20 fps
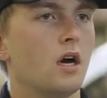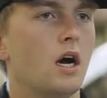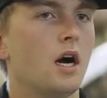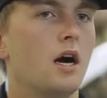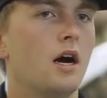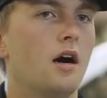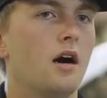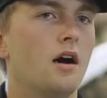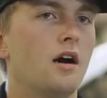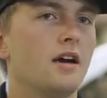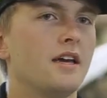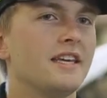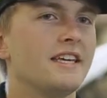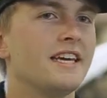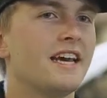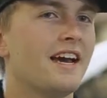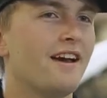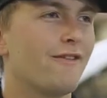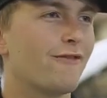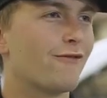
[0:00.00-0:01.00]

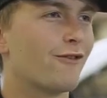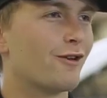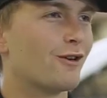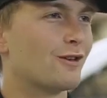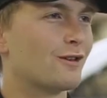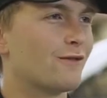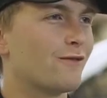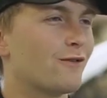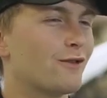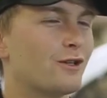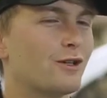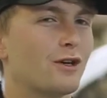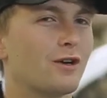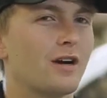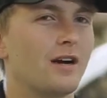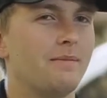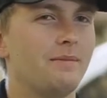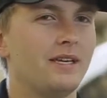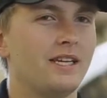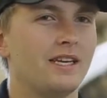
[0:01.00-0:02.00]
Yeah, at first, for sure.
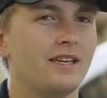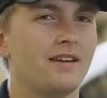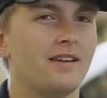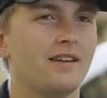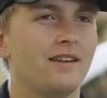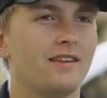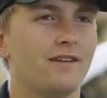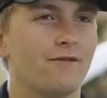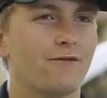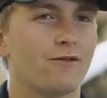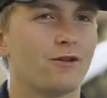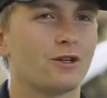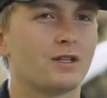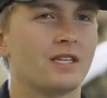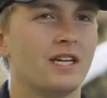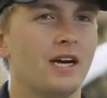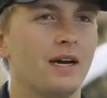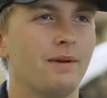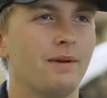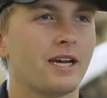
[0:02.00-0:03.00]
I mean, the
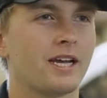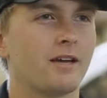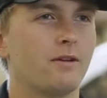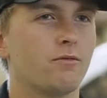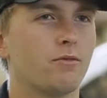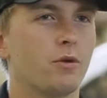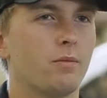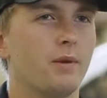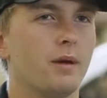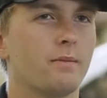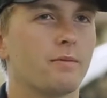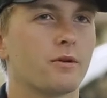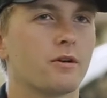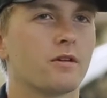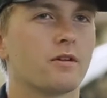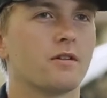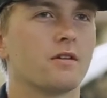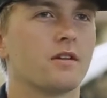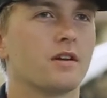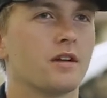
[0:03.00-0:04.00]
first I can
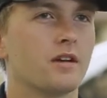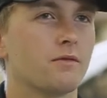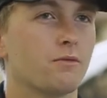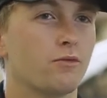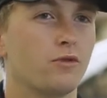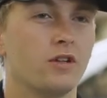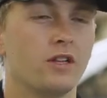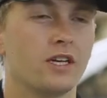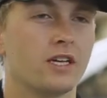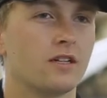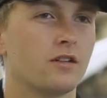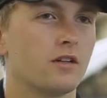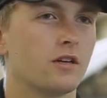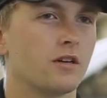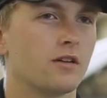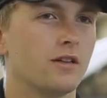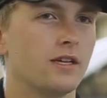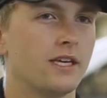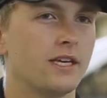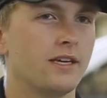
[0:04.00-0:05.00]
remember really
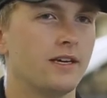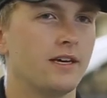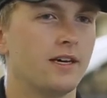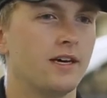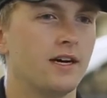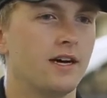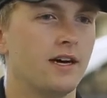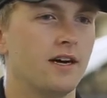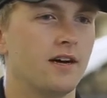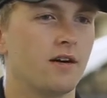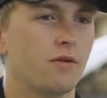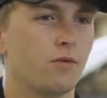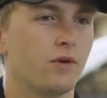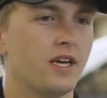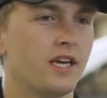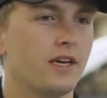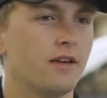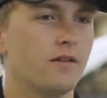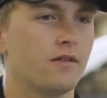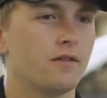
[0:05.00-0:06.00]
clearly, we
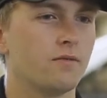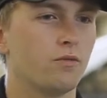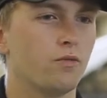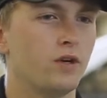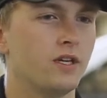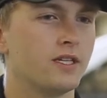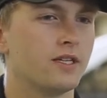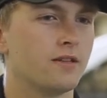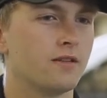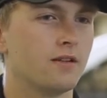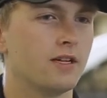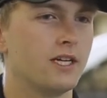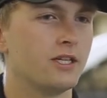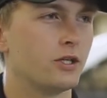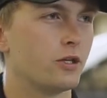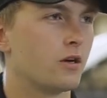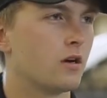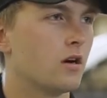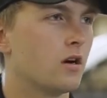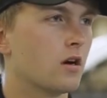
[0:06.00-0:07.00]
had went to the
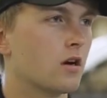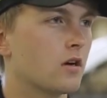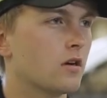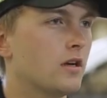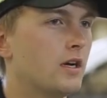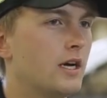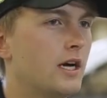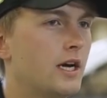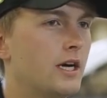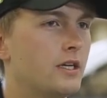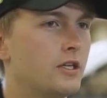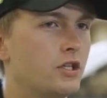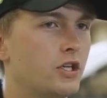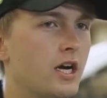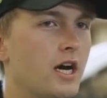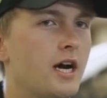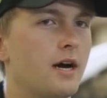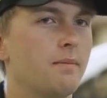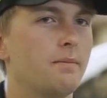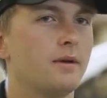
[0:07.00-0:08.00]
Legend car
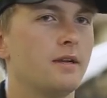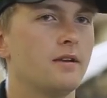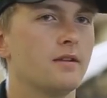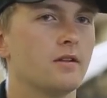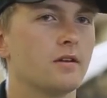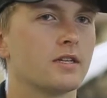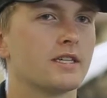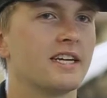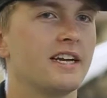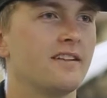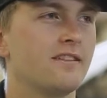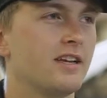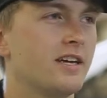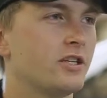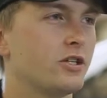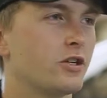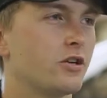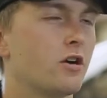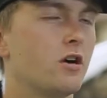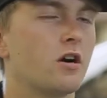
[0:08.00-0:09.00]
shop and looked at a
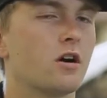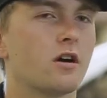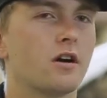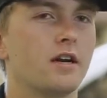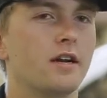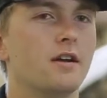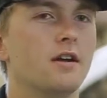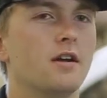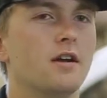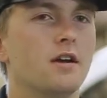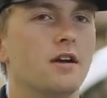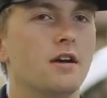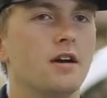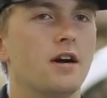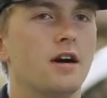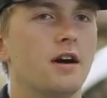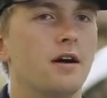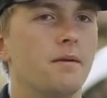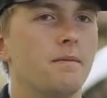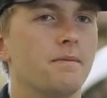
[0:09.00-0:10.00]
Legend car,
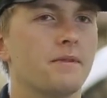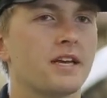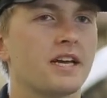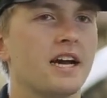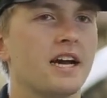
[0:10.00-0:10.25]
and the